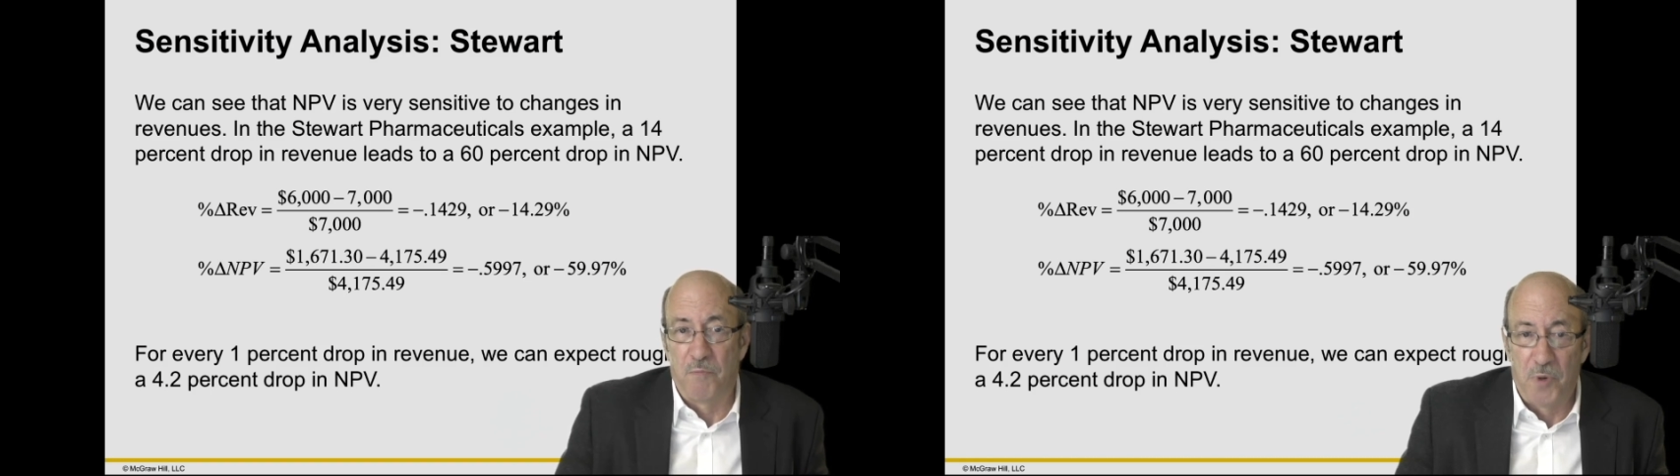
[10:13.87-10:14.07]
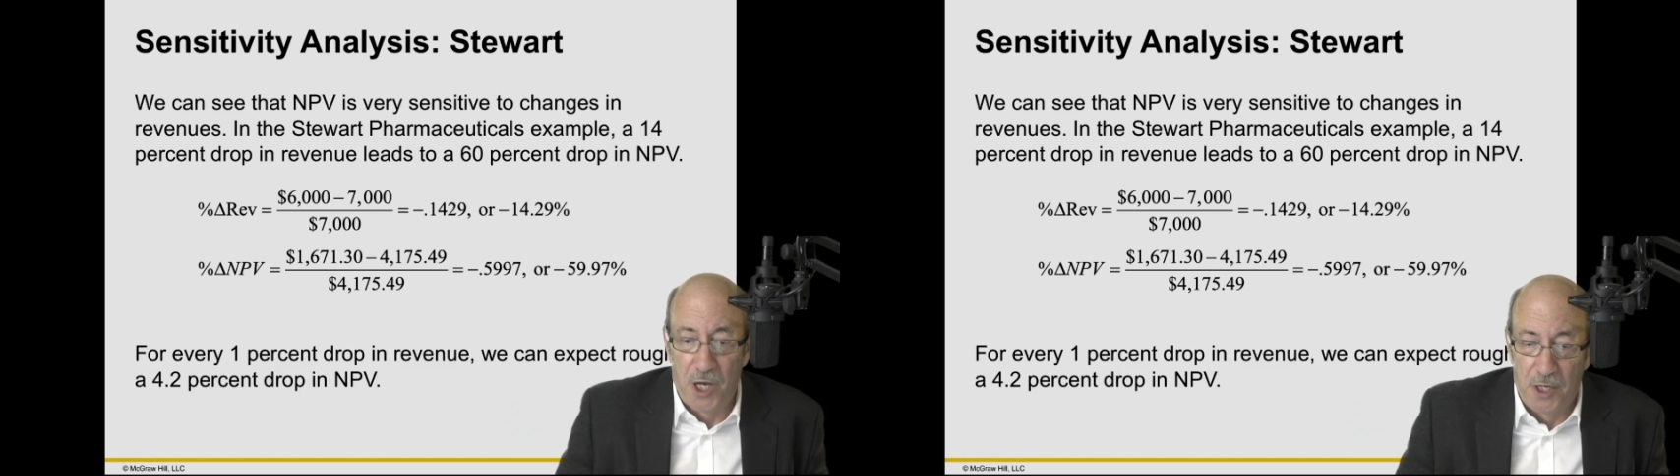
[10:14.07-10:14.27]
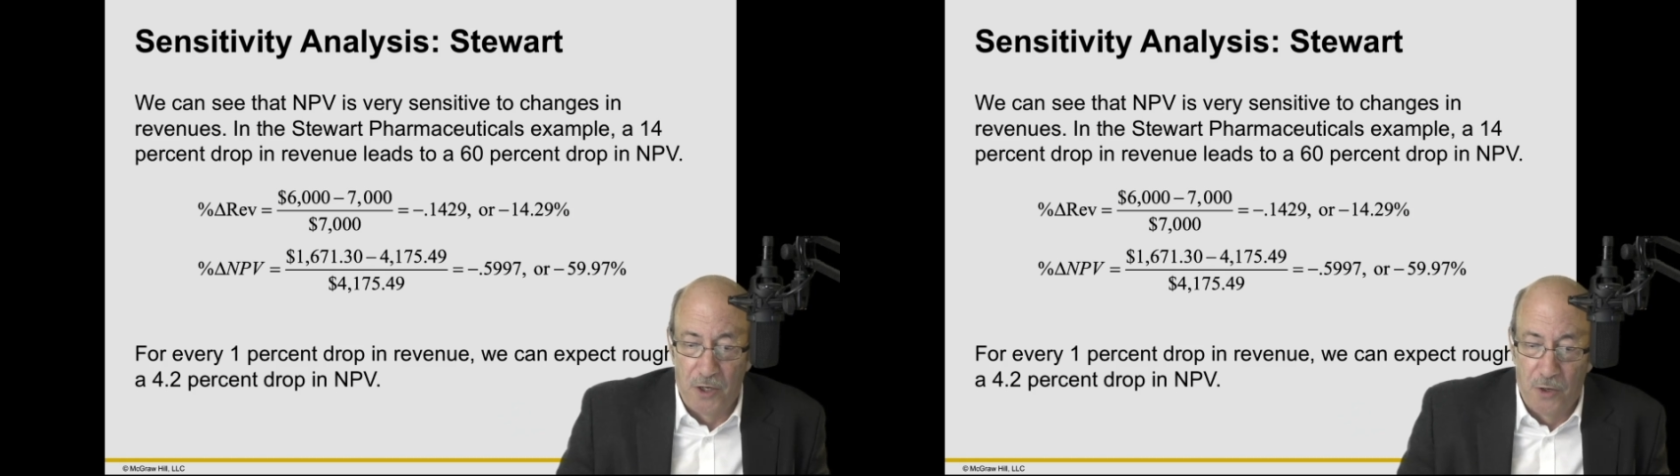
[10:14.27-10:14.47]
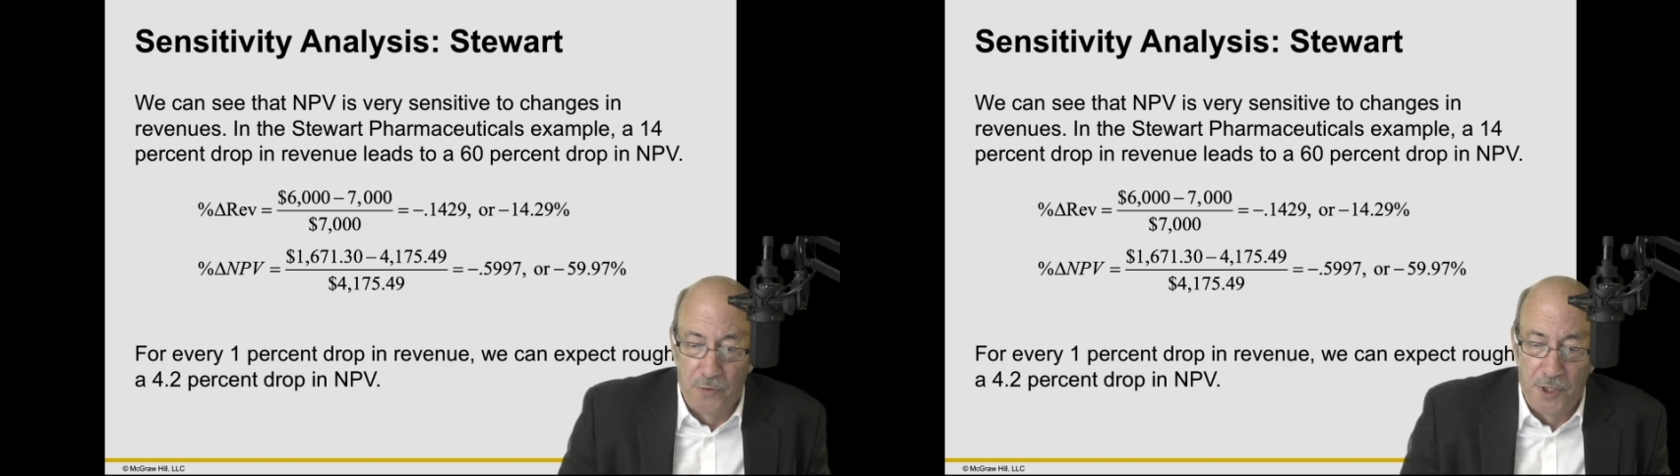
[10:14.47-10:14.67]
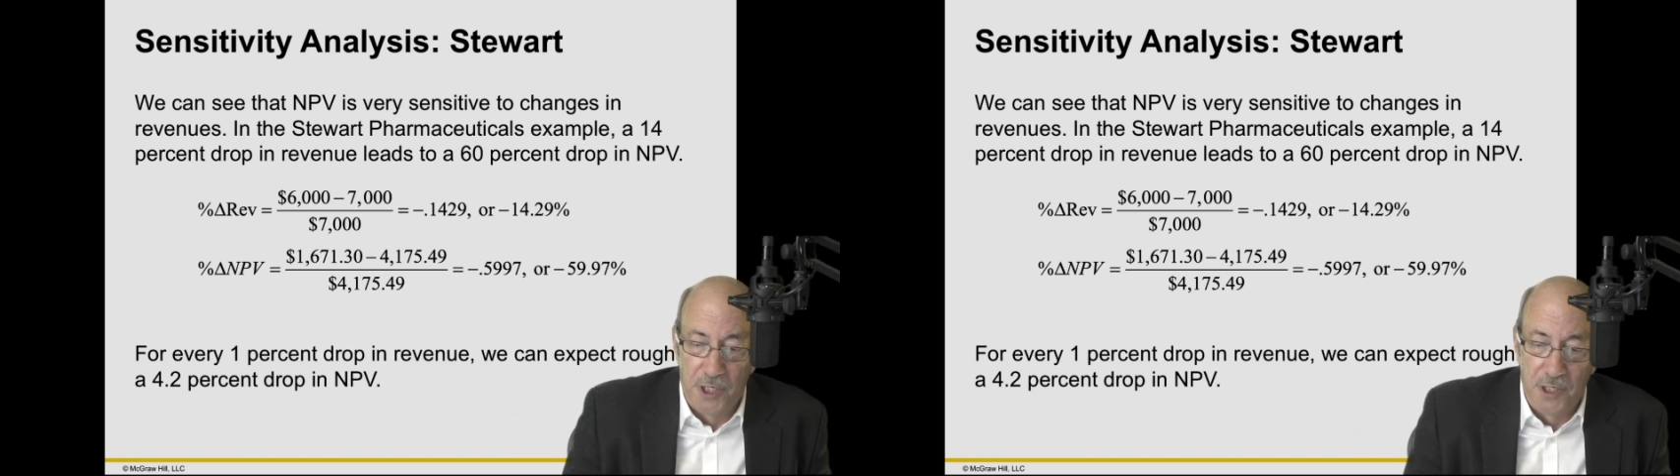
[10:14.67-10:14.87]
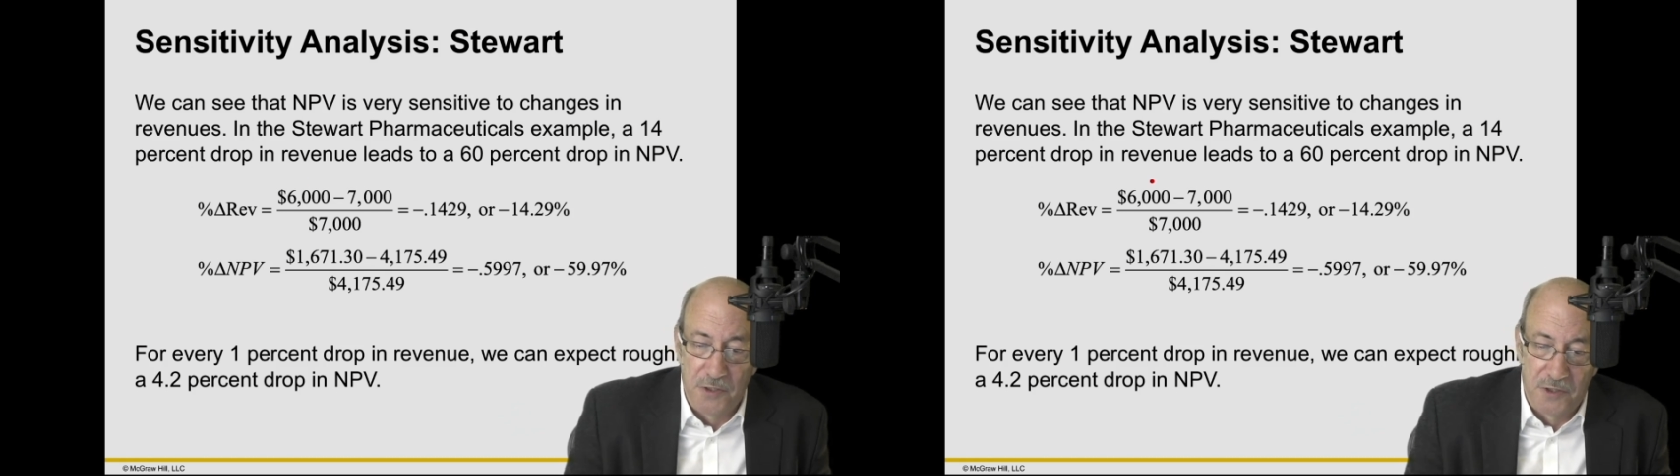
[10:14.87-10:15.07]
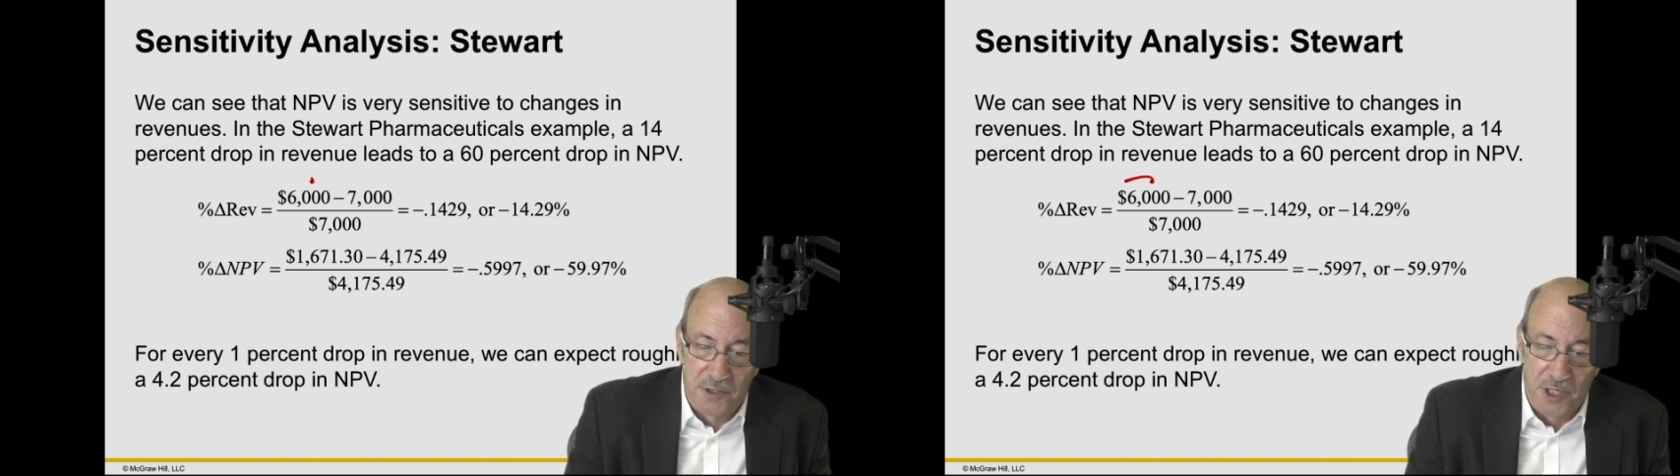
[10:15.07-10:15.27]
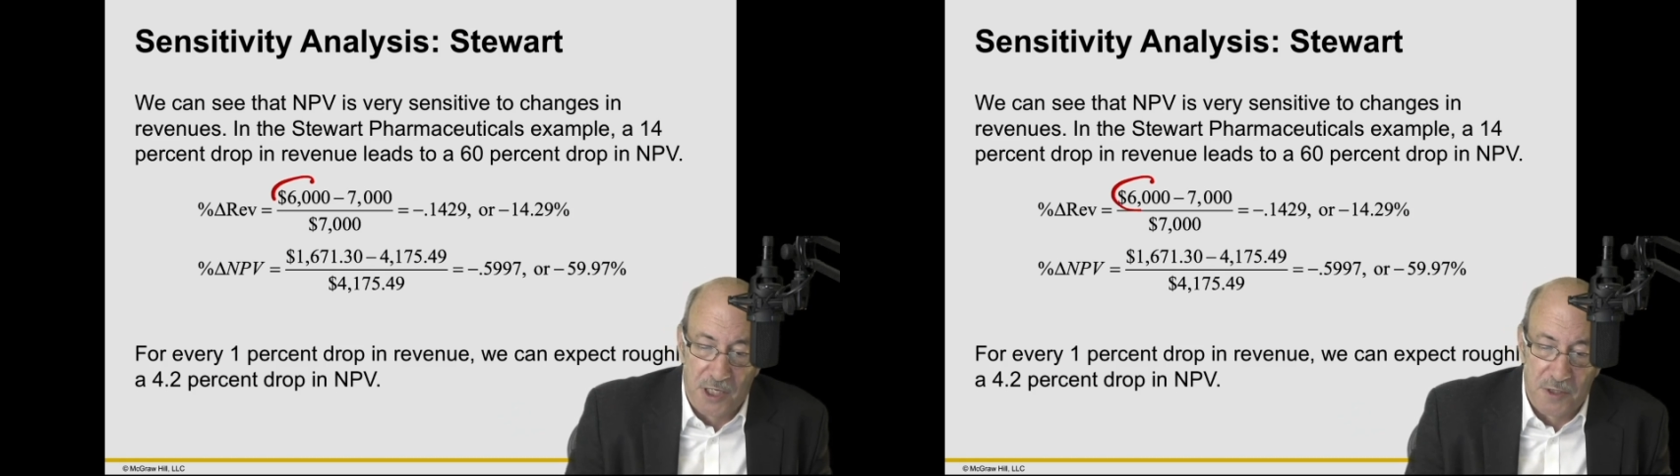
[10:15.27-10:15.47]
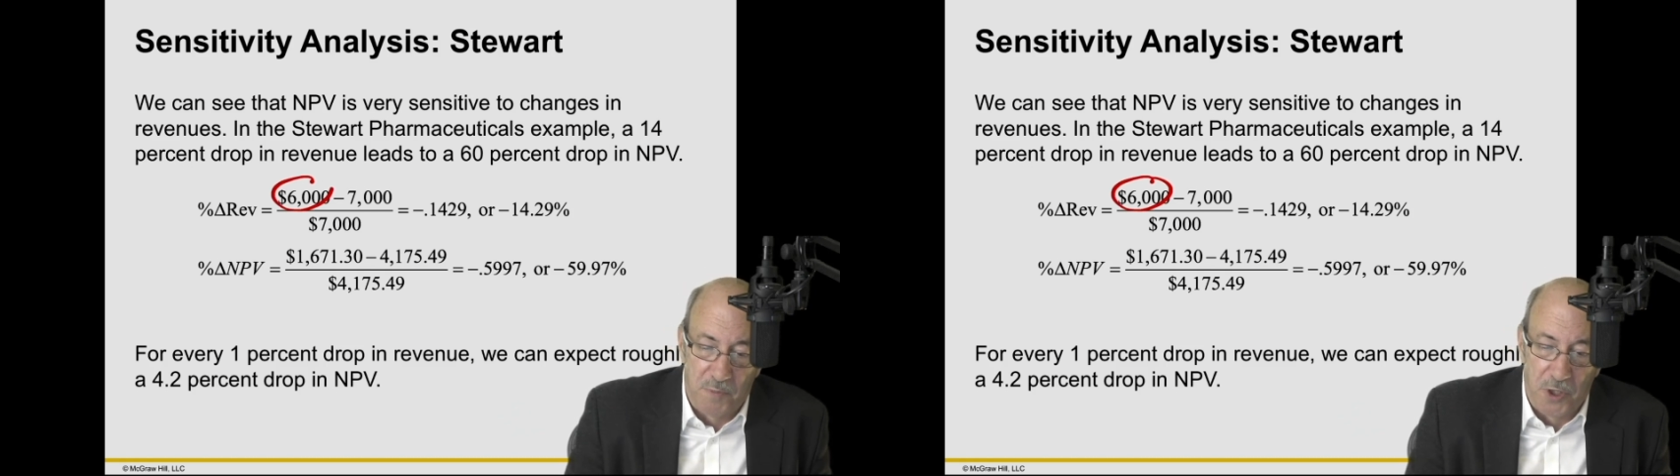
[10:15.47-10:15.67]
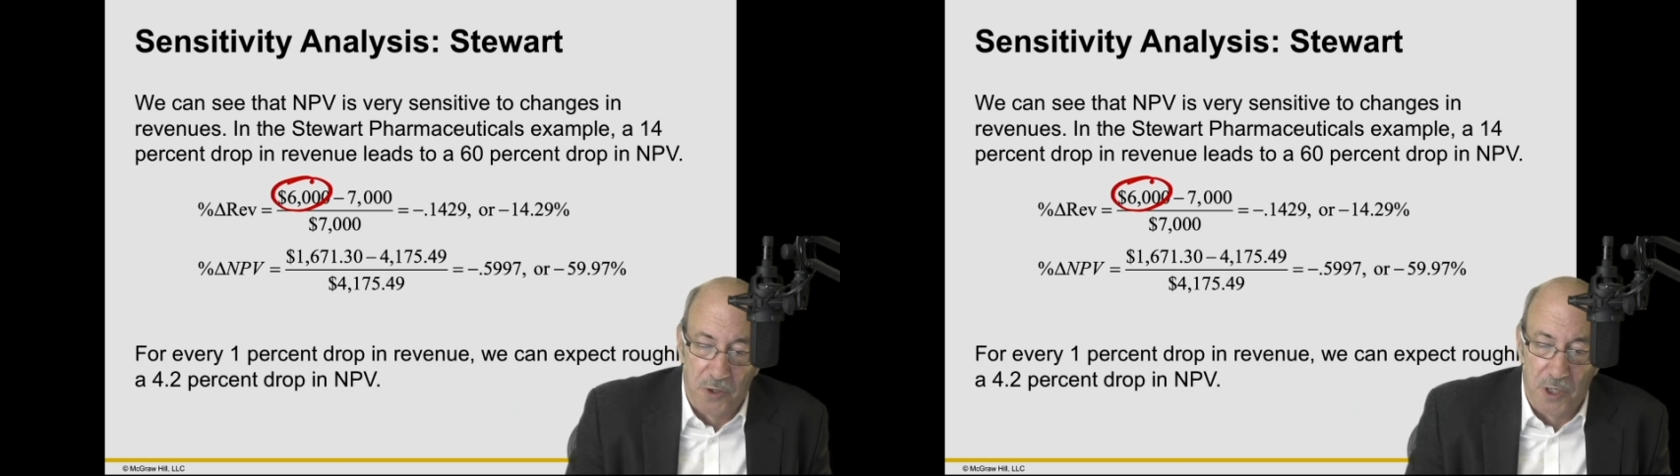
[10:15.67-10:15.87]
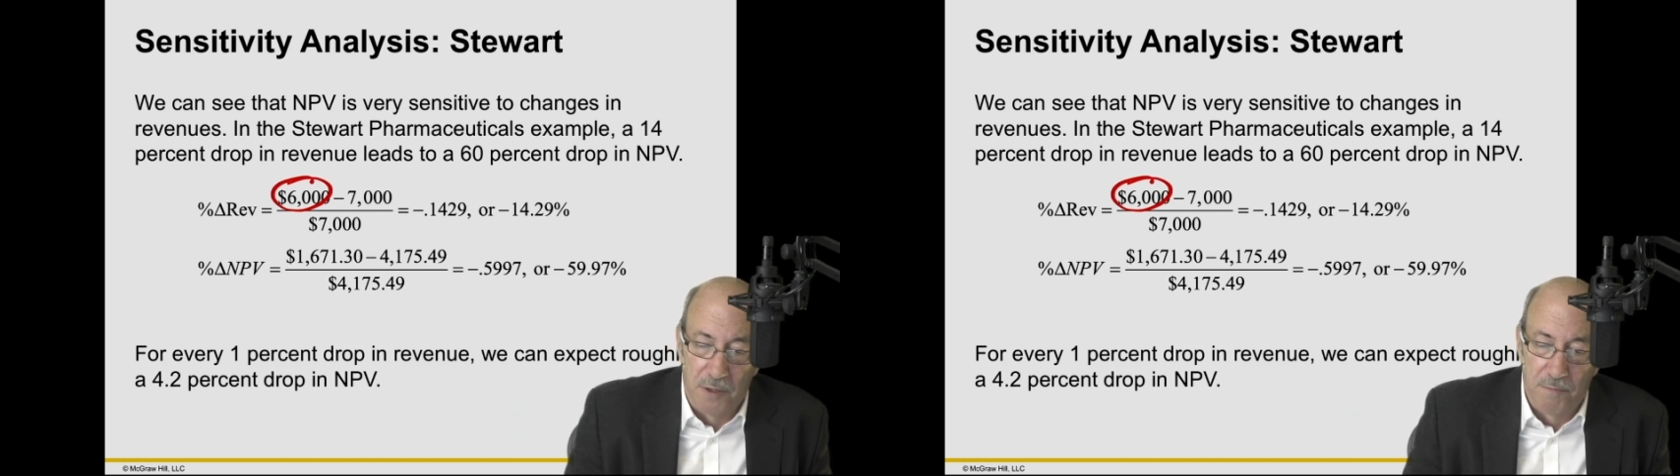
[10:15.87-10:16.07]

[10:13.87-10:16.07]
but only 6 billion.